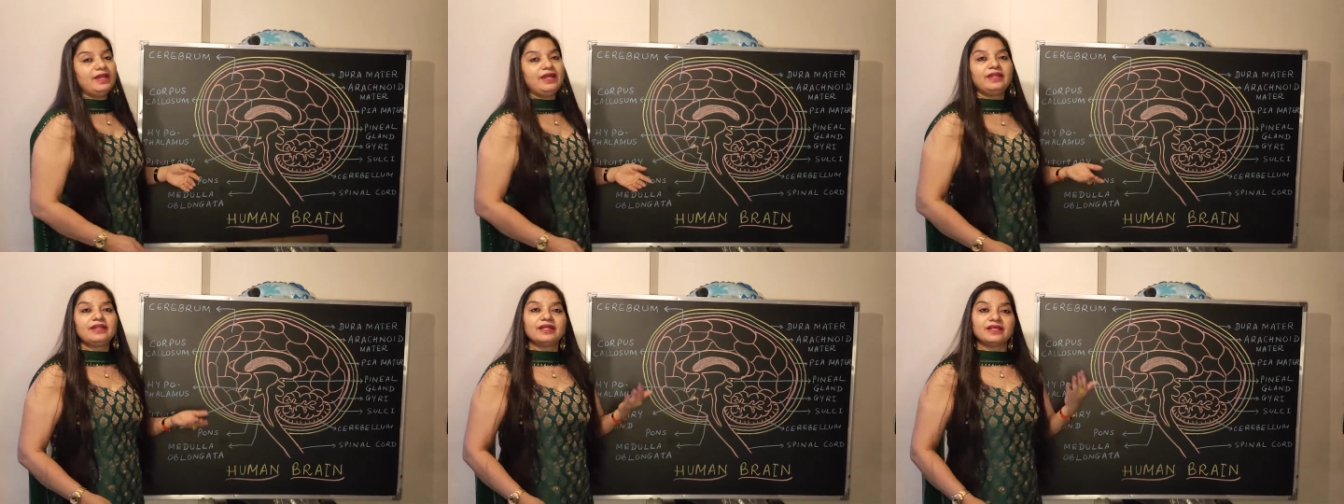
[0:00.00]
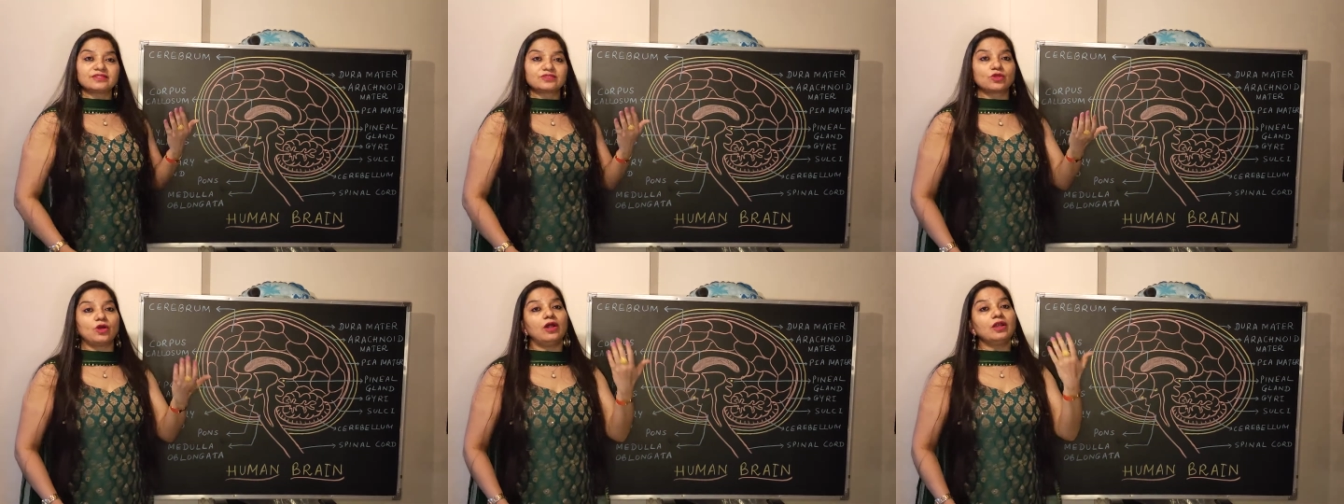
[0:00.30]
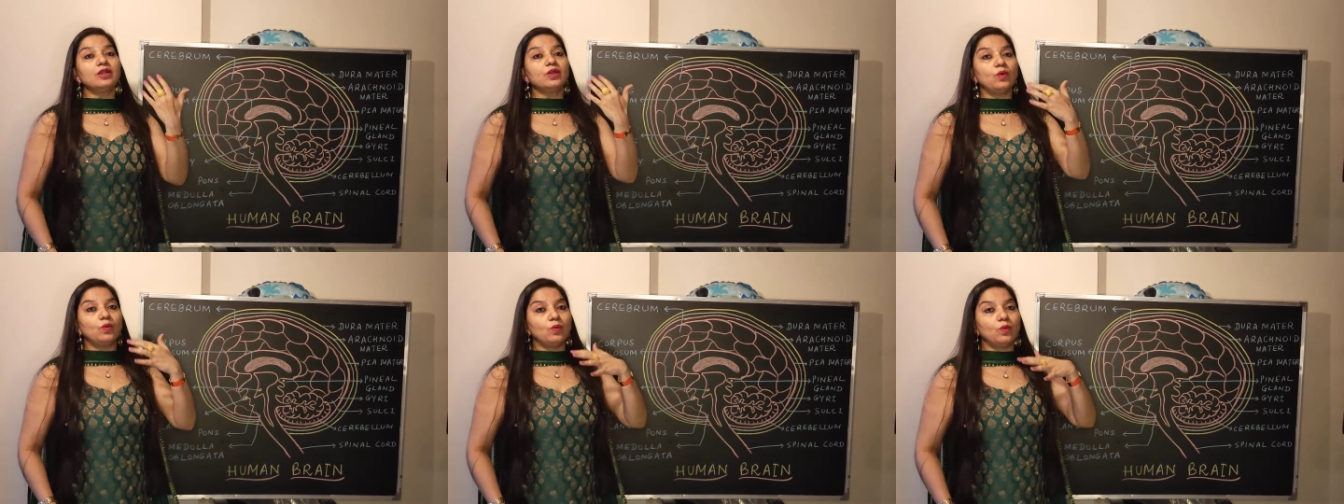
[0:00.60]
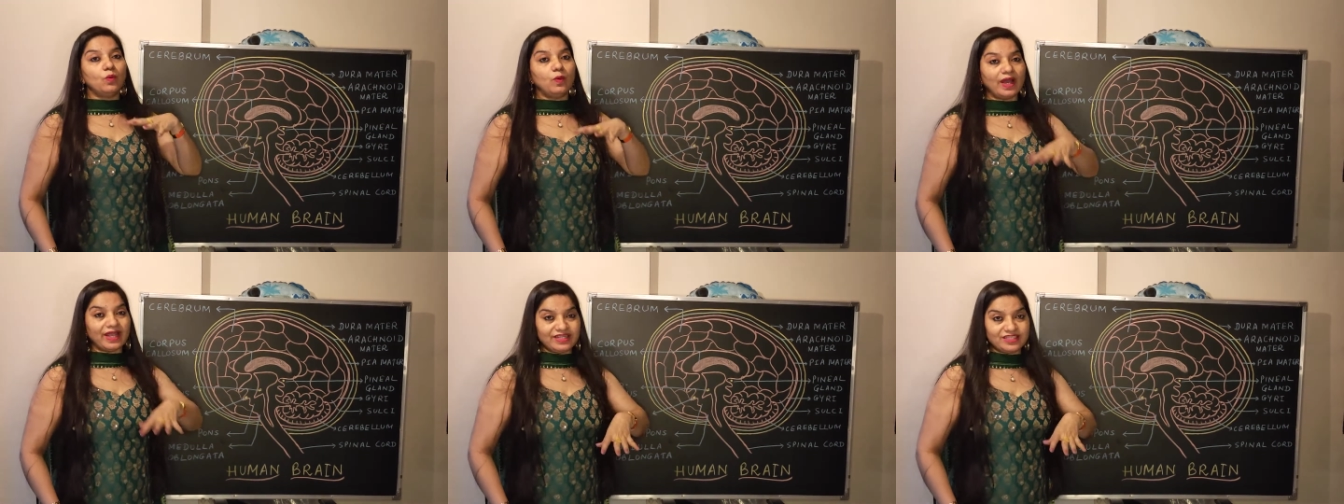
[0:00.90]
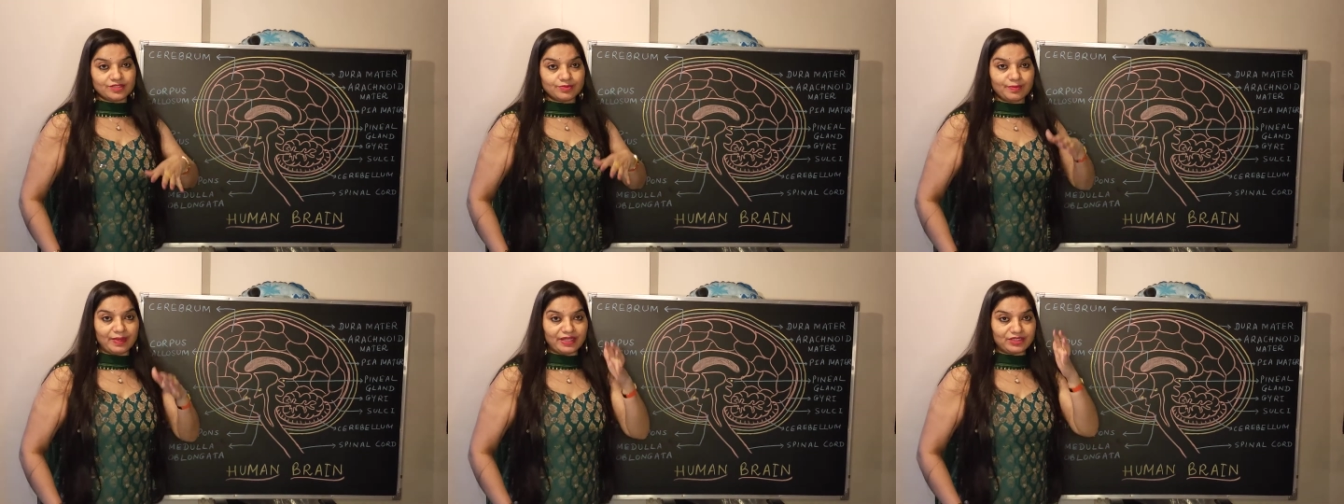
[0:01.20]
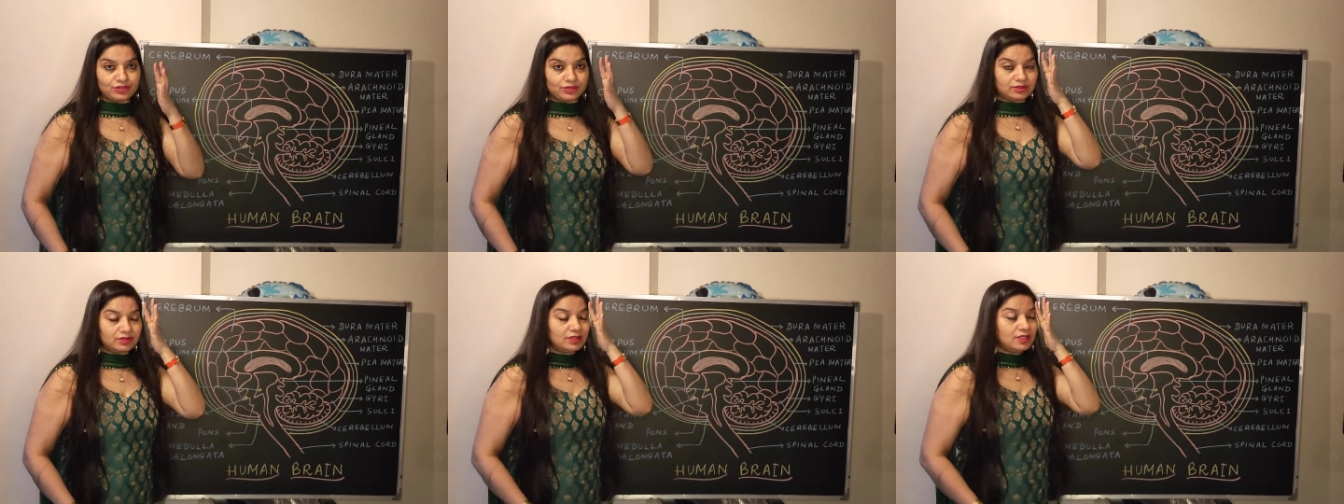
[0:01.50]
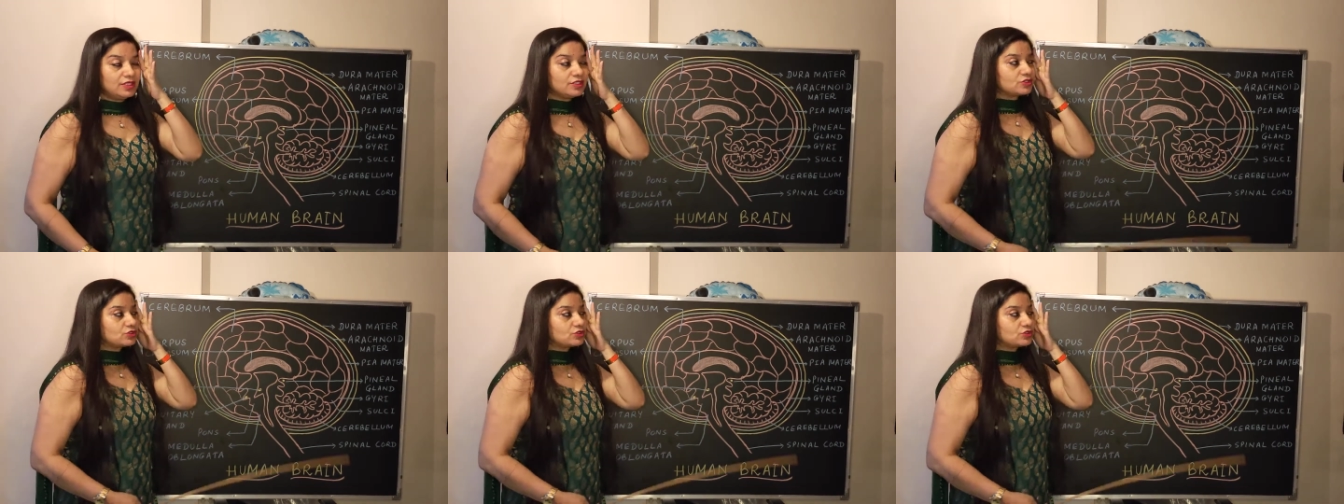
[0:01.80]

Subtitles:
it has got white matter.